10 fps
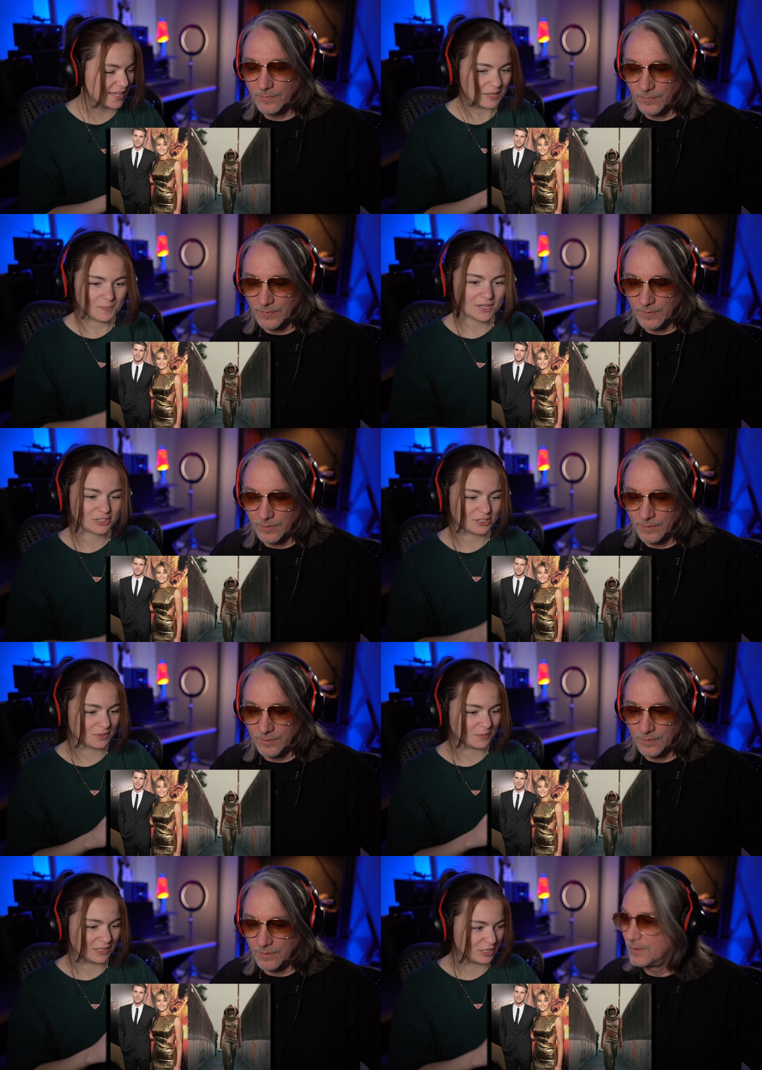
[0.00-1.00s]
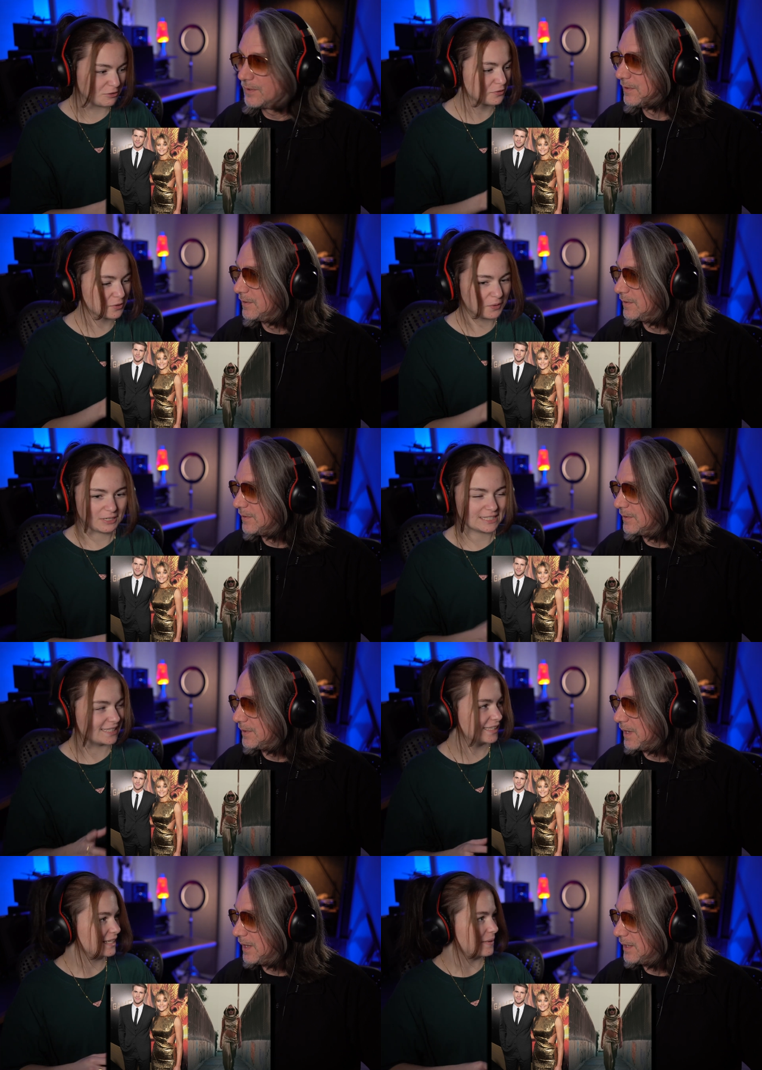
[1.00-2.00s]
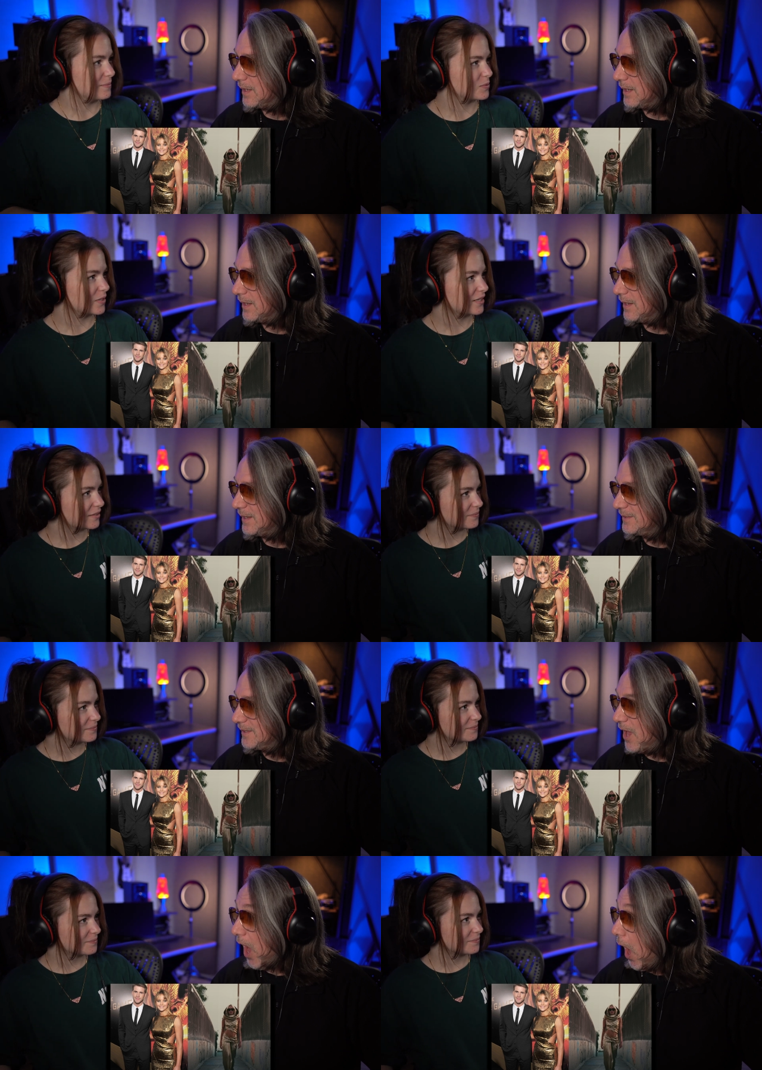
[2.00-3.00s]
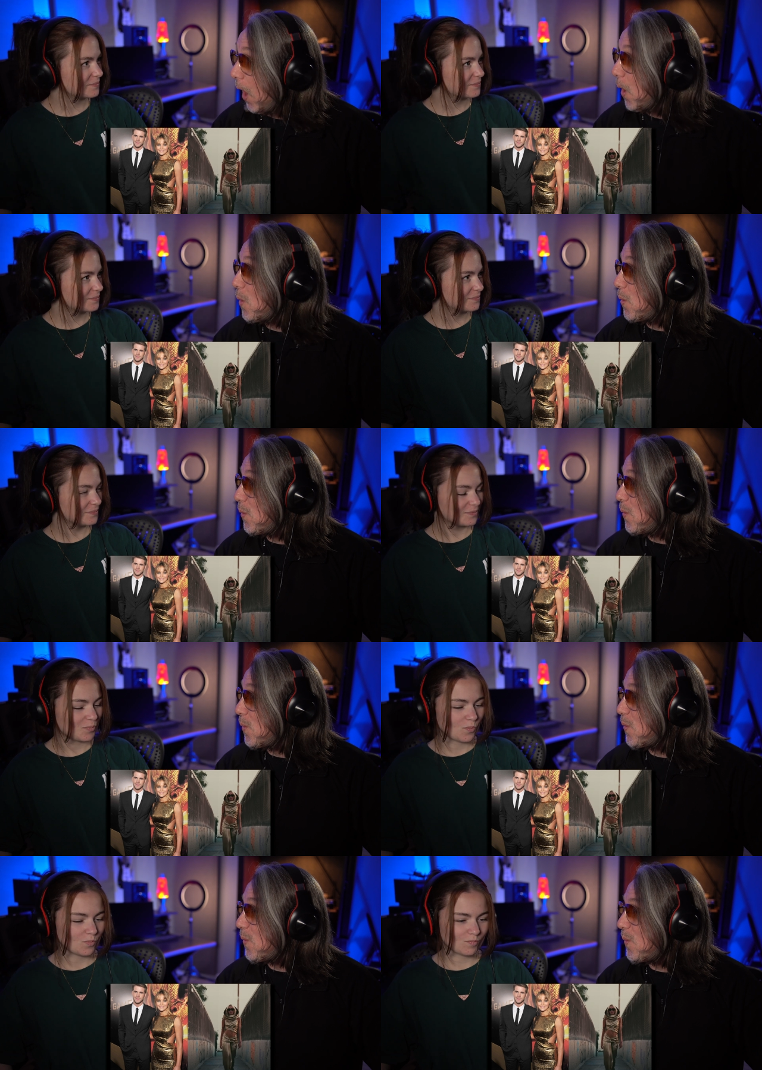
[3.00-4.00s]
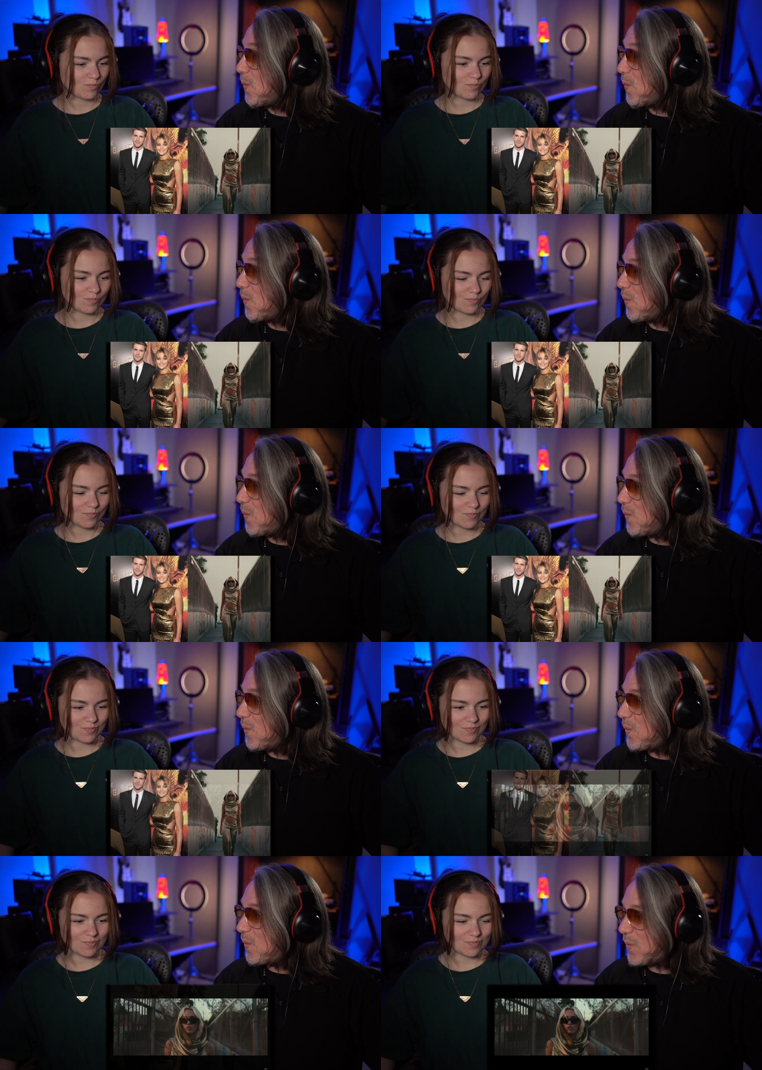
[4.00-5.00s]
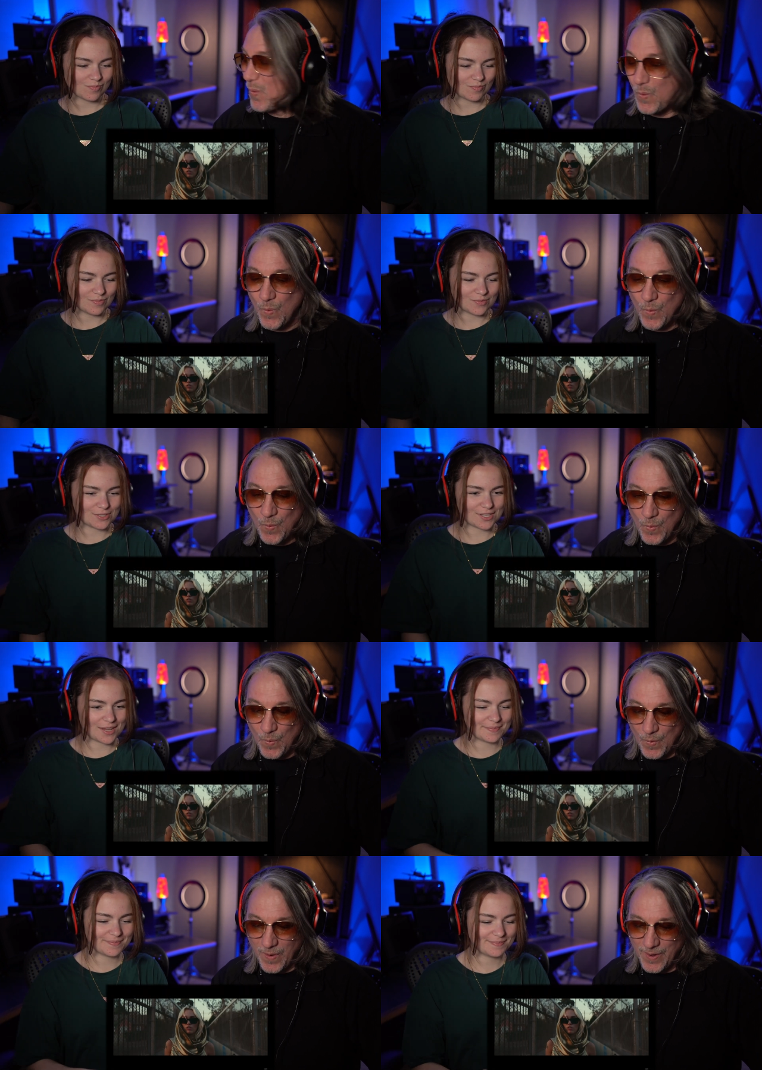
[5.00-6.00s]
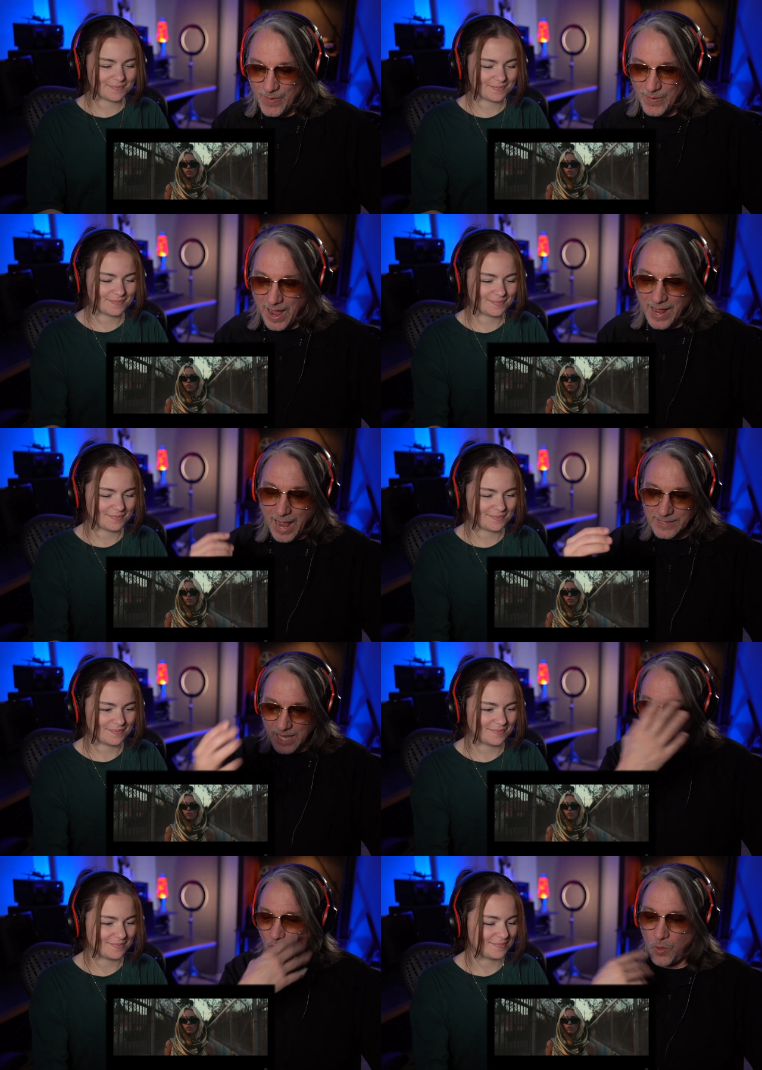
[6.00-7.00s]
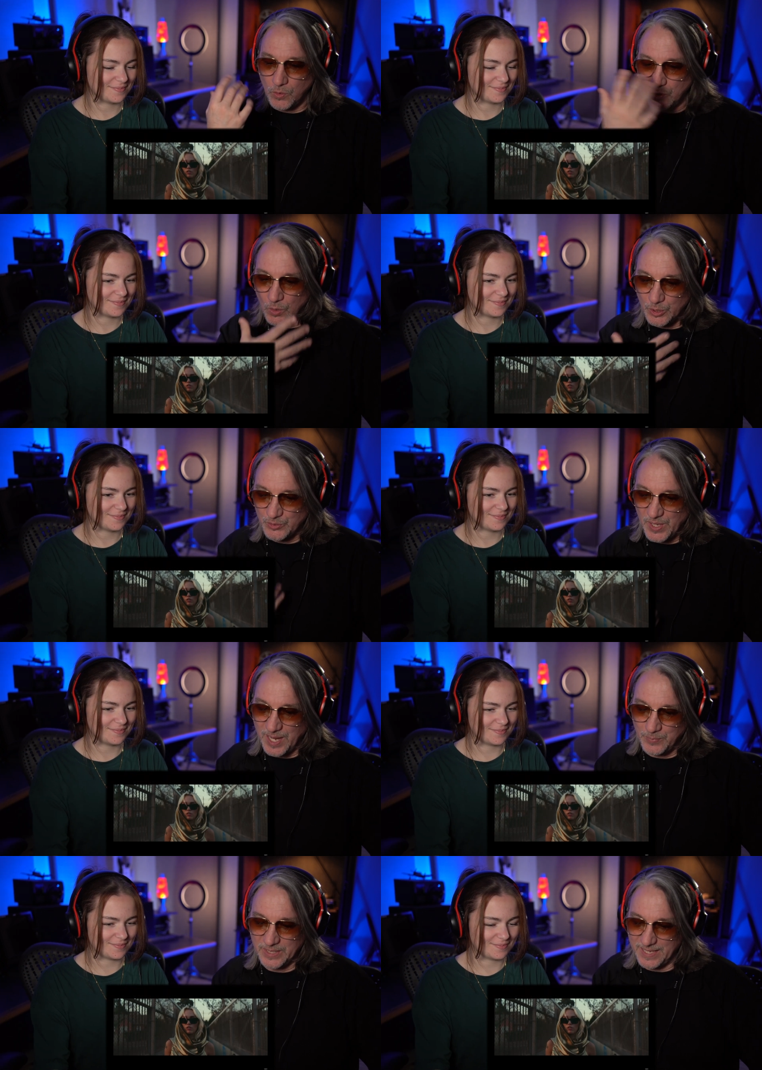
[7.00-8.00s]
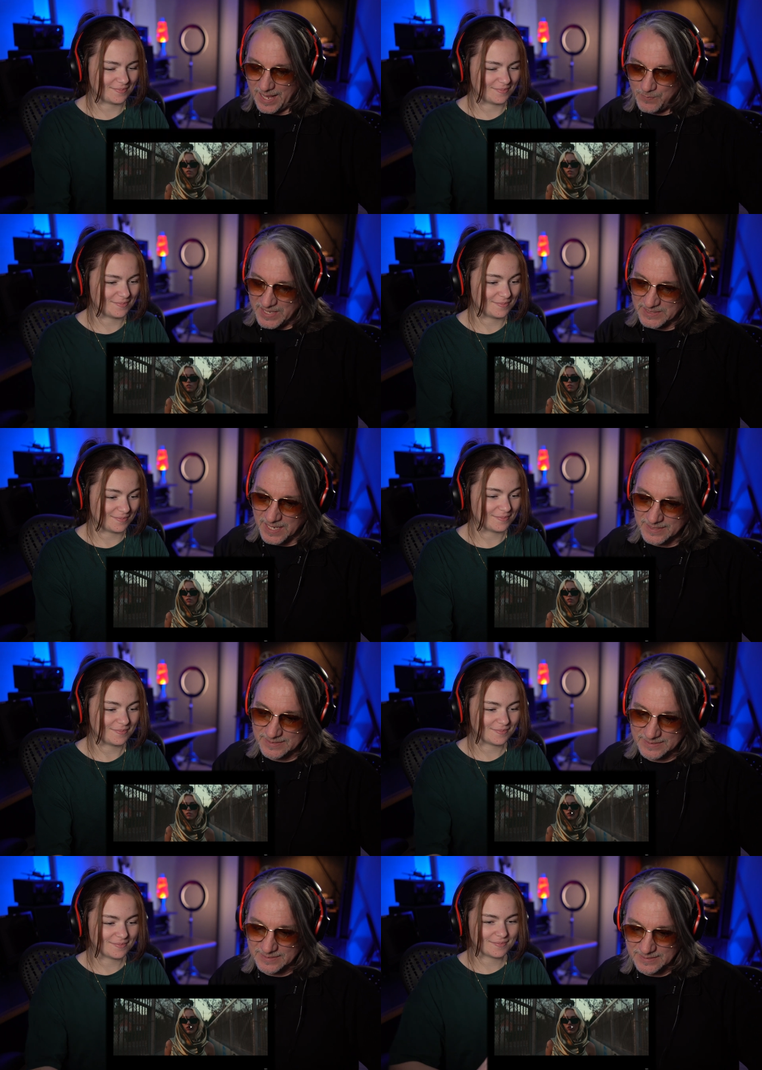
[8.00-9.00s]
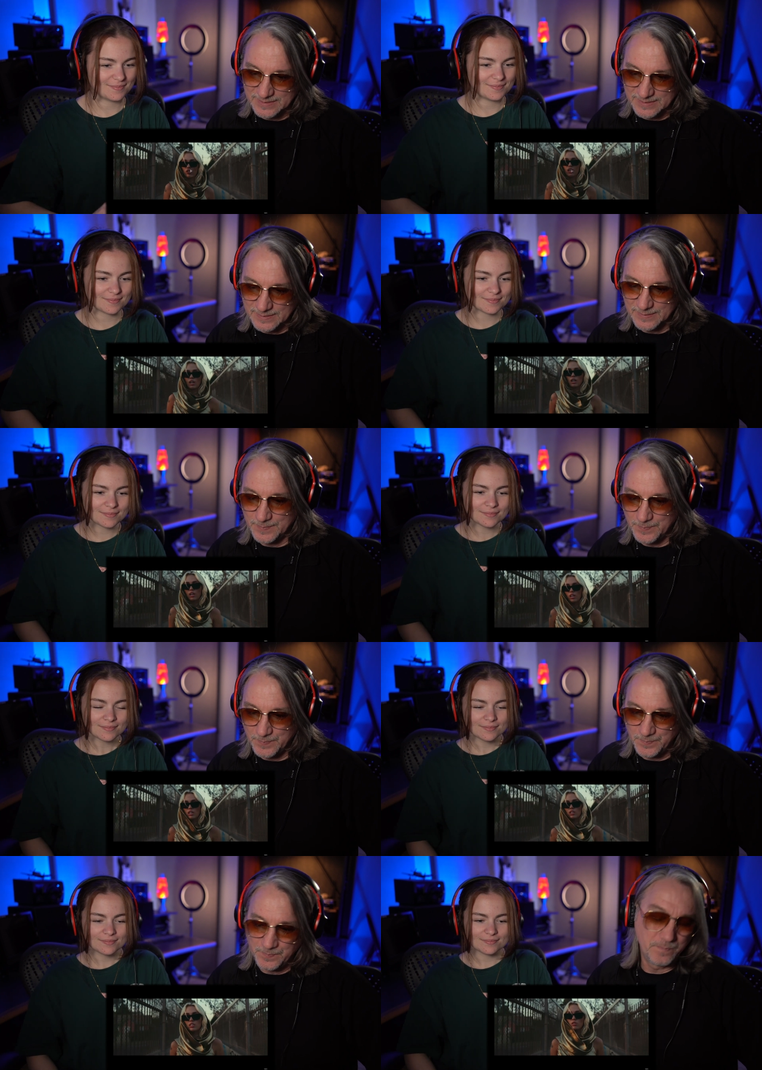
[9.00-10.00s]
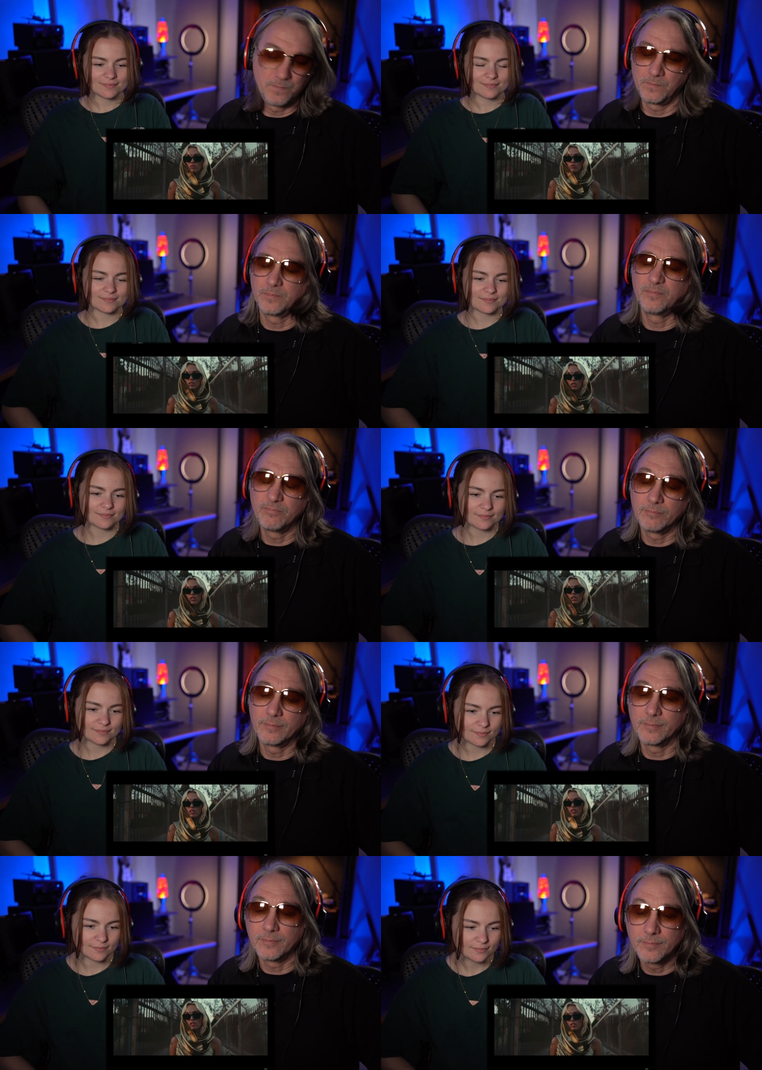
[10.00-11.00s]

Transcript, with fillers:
Speaker 1: in a picture with Jennifer Lawrence and Liam Hemsworth. Oh. Just saying.
Speaker 2: Oh, I, I love the whole gold thing, but that makes sense. Lie,